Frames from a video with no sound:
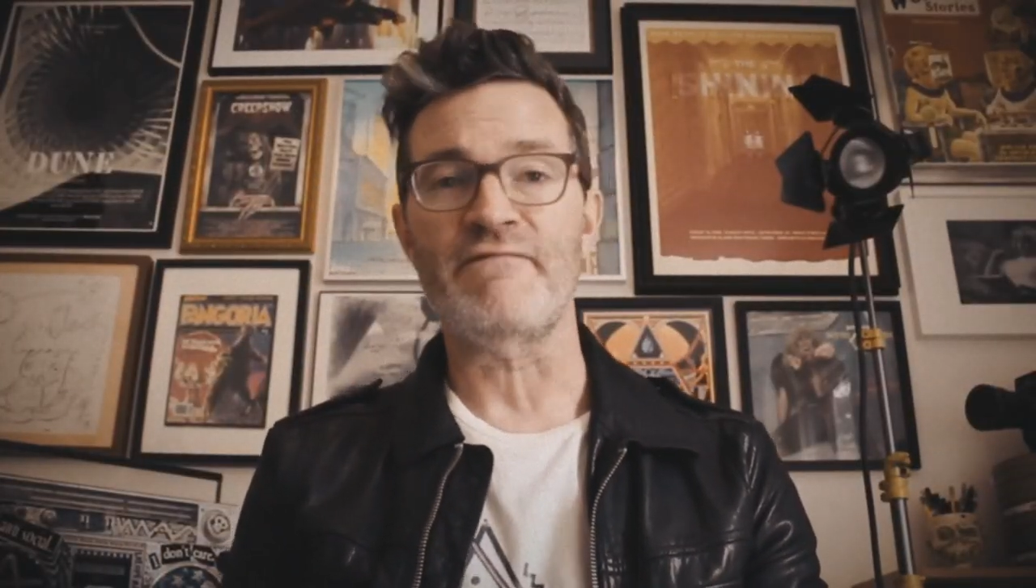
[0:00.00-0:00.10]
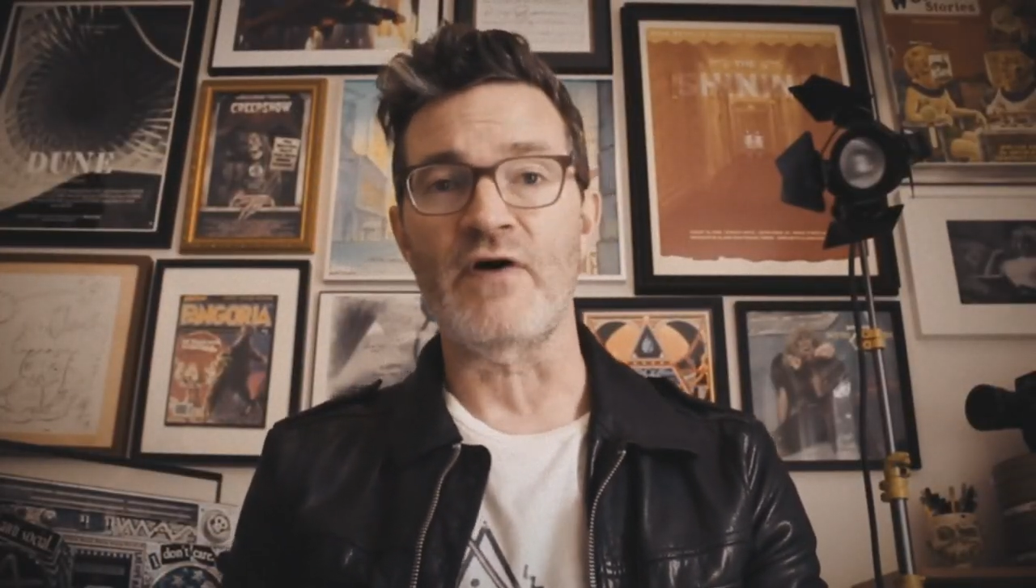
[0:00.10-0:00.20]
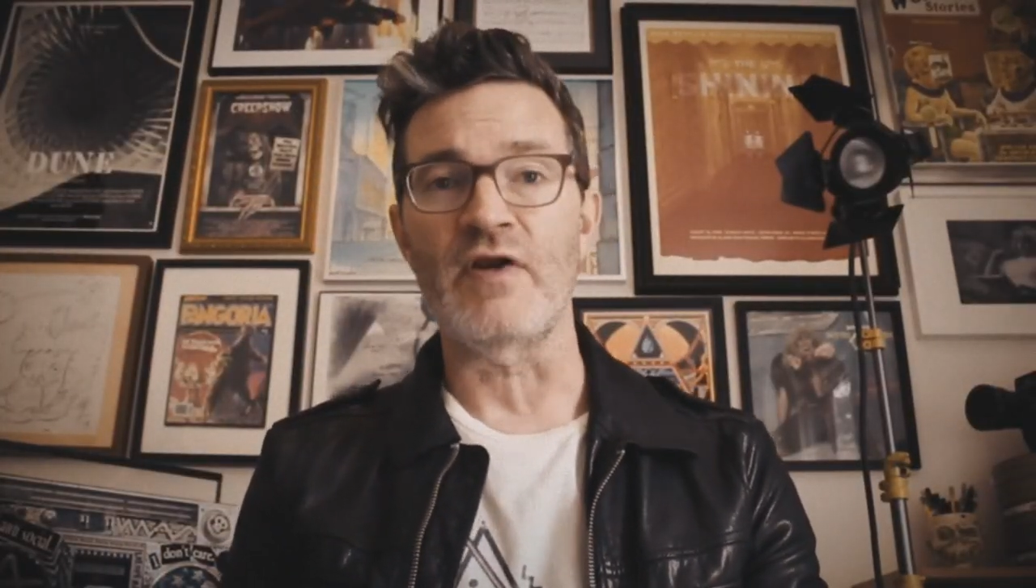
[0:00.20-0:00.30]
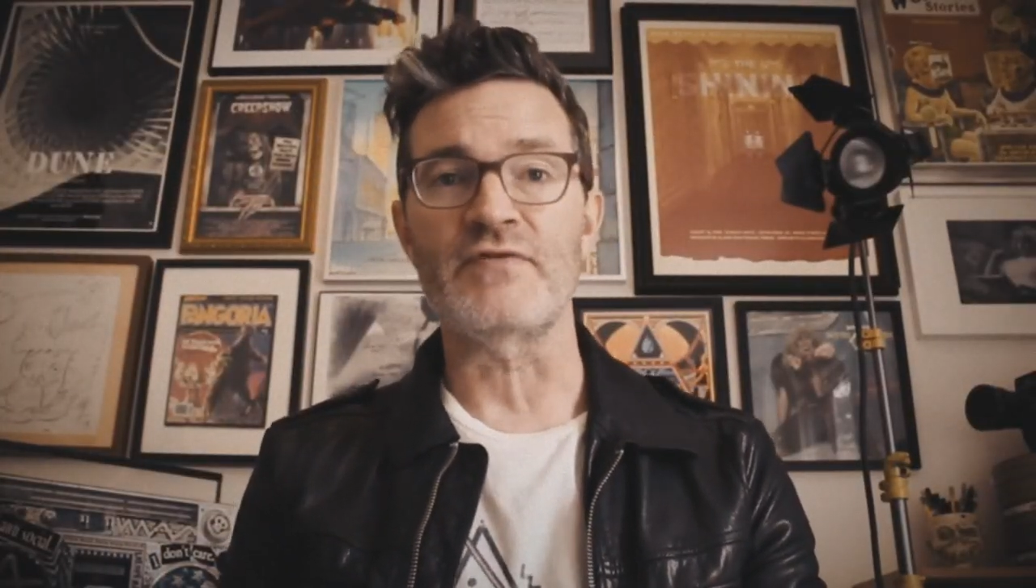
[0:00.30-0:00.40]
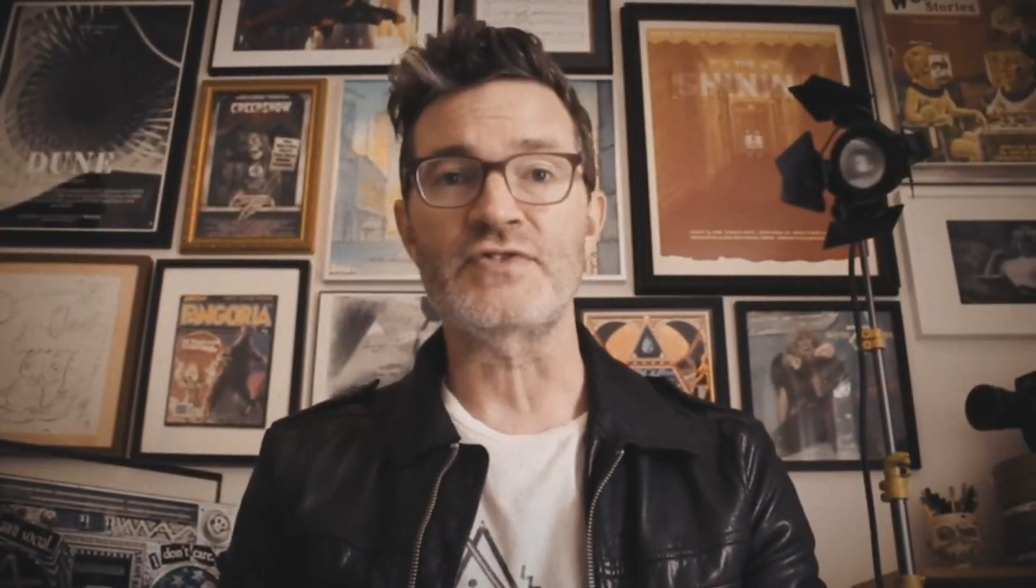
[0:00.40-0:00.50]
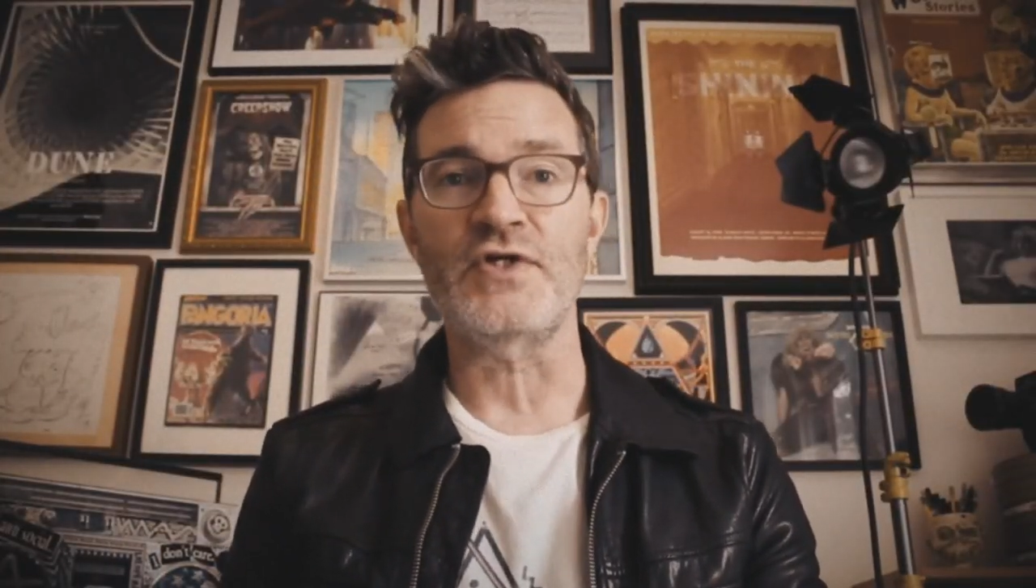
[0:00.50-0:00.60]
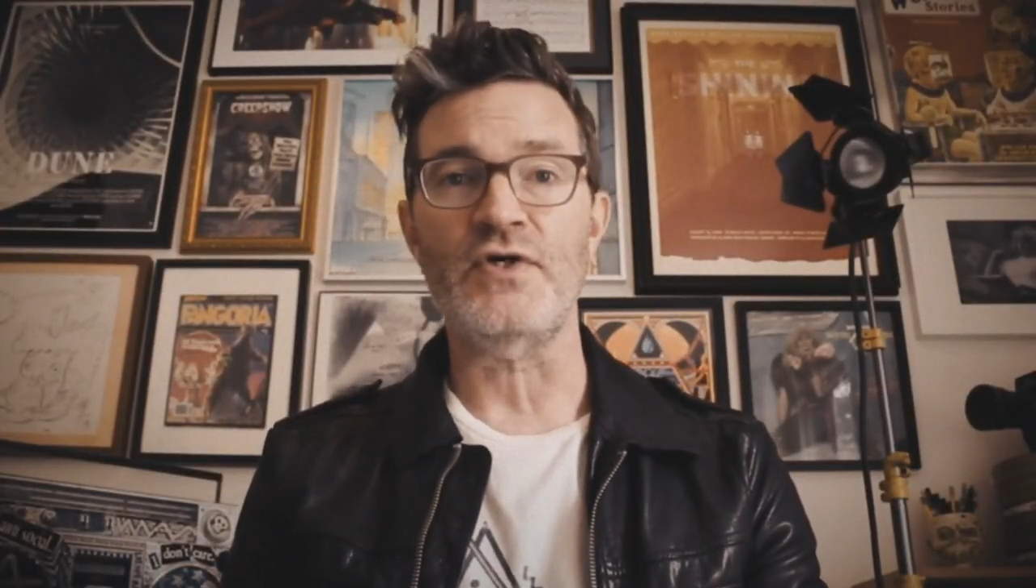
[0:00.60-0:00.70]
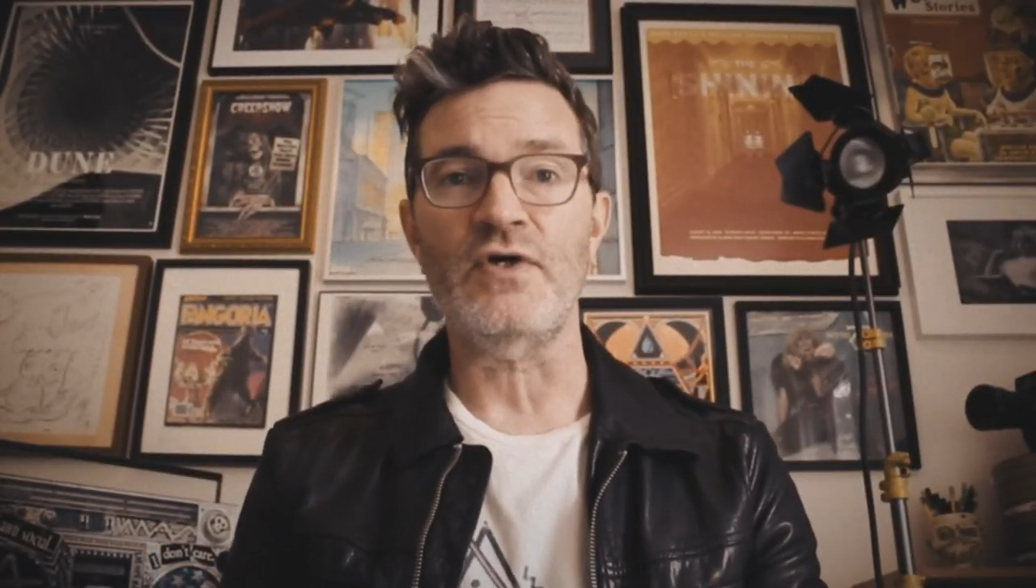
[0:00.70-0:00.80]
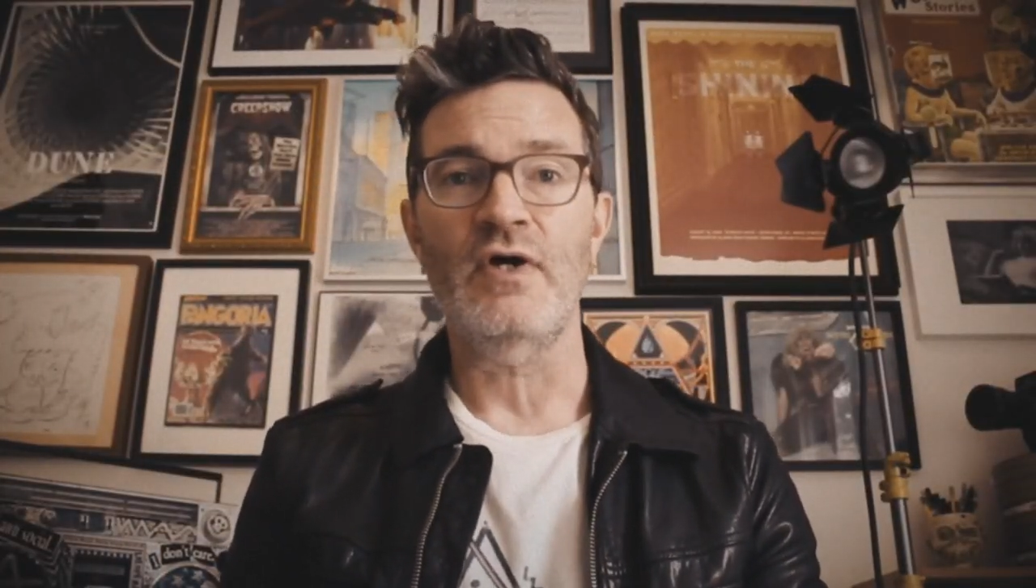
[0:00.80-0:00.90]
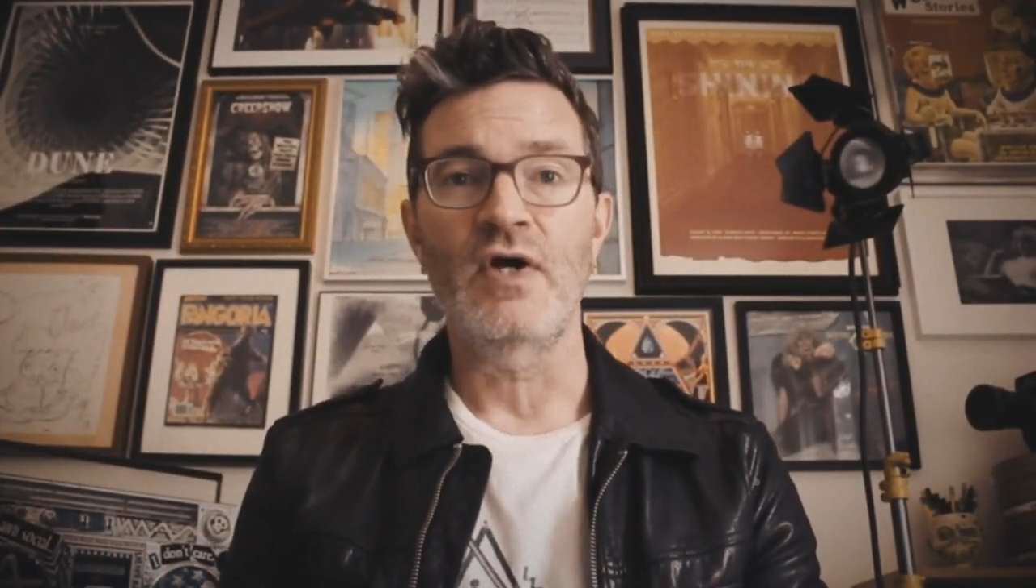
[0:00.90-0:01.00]
the fall of
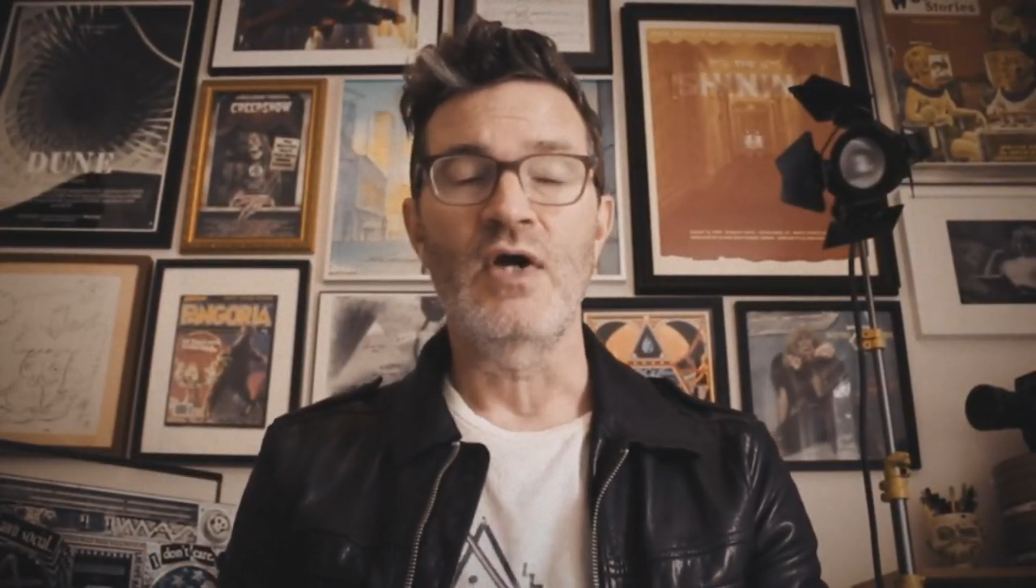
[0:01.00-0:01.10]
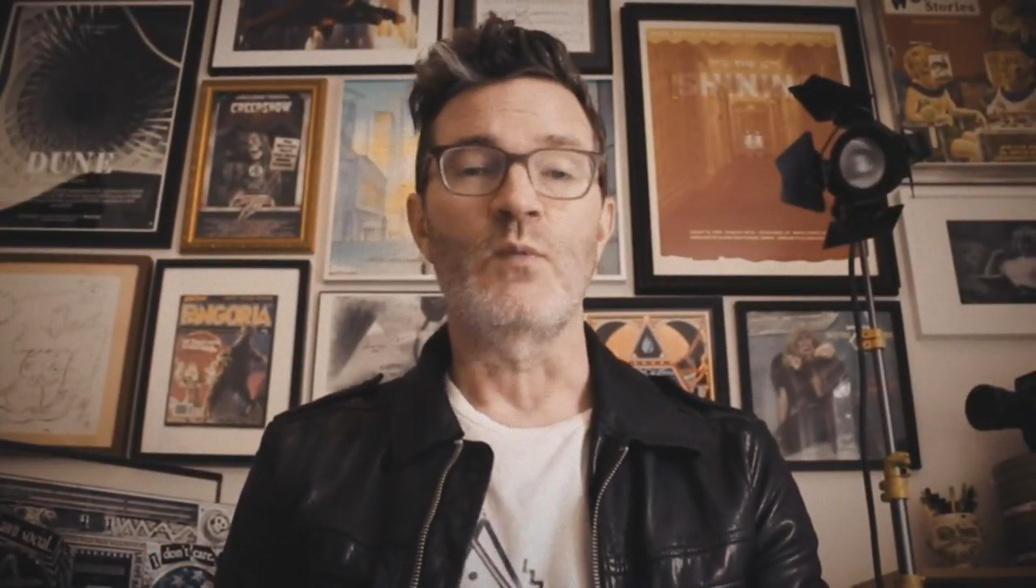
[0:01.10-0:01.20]
this year